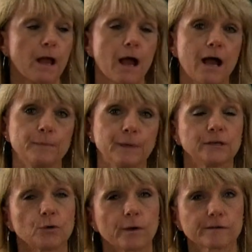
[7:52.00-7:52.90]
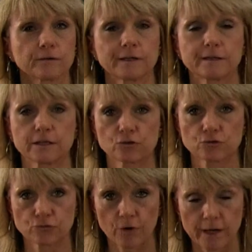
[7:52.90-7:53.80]
And you also consider
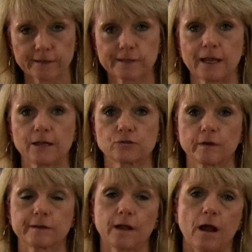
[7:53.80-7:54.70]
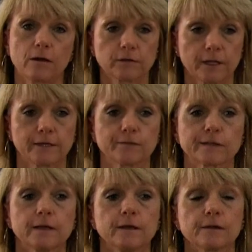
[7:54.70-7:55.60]
trust and trust enclaves.